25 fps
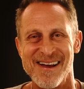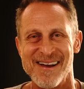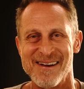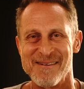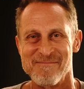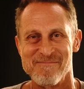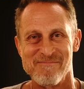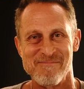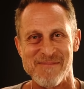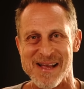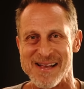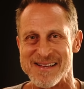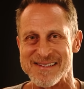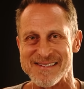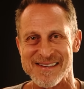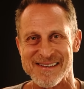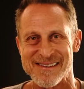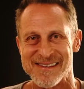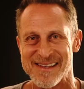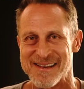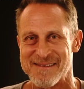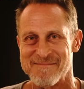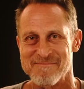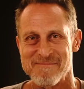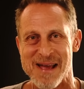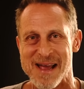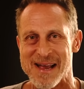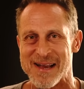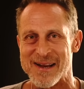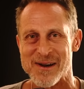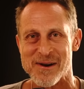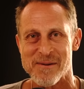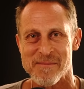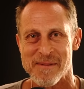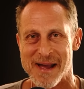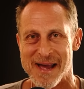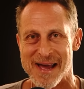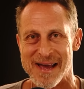uh, basically making
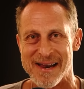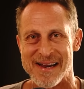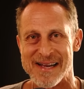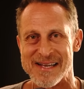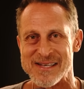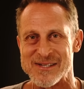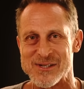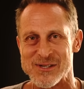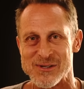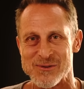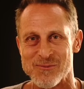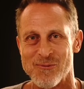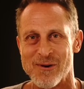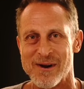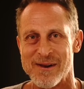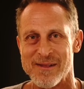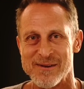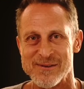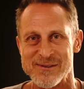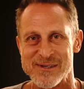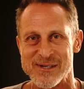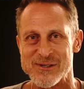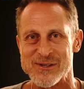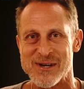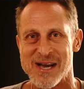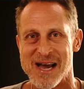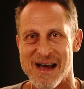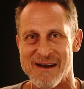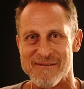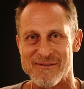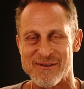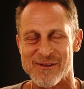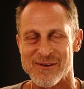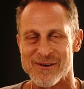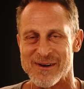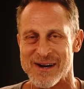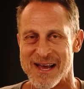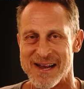your bed. It's just one of those things you have
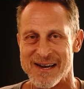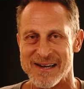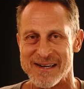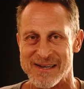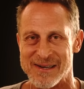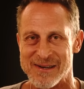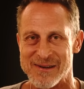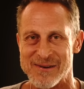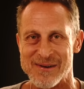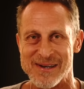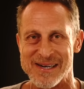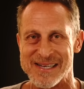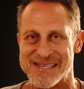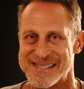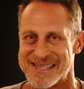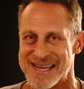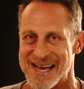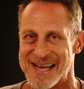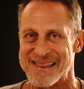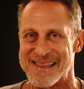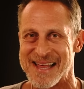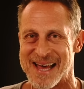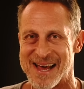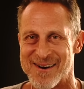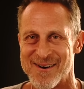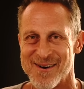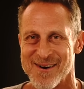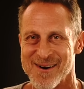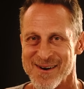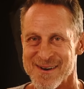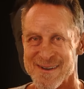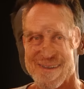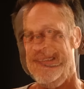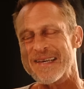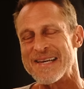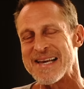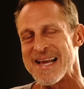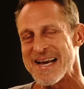to learn how to do. And it's not that hard.
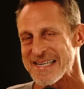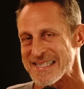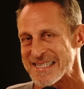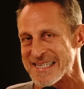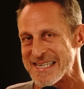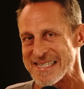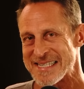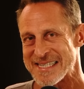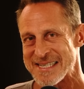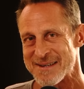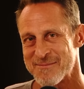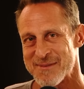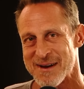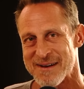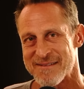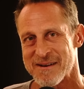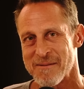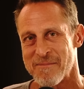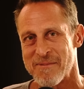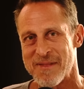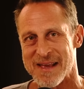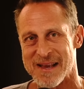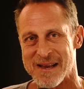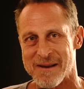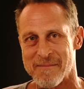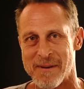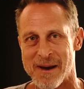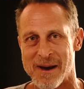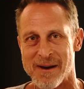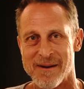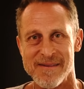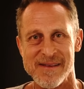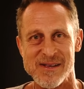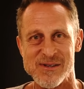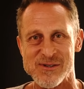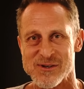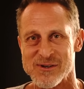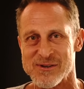The next system we have to think
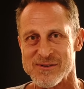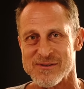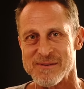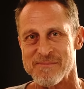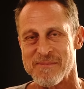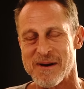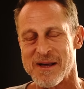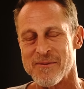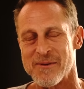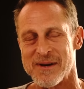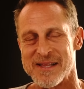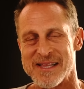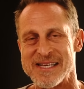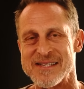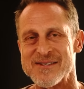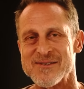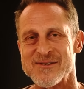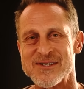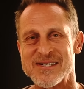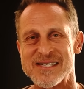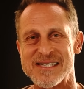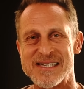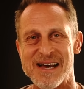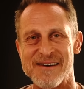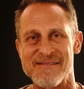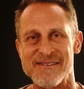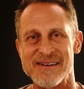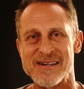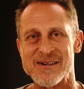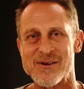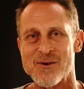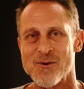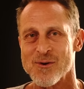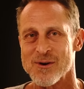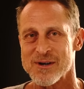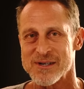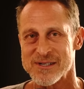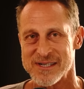about, and these are, by the way, these are seven
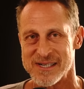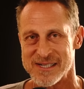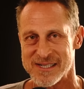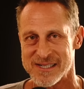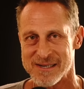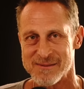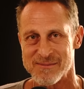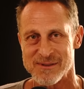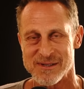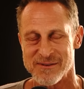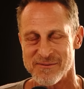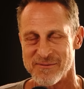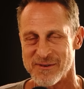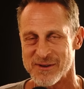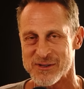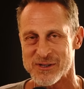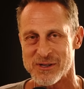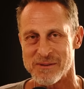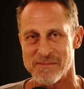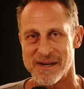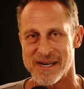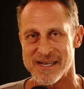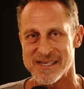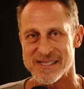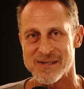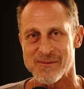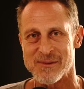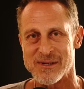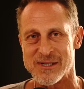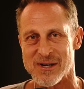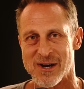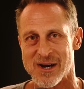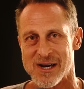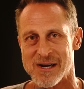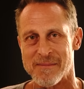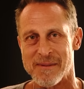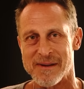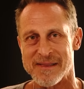core systems in functional medicine. We
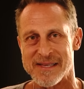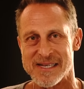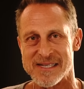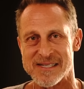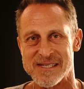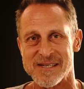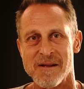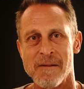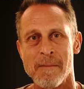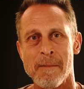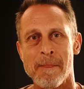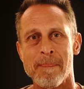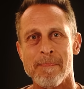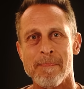talk about these.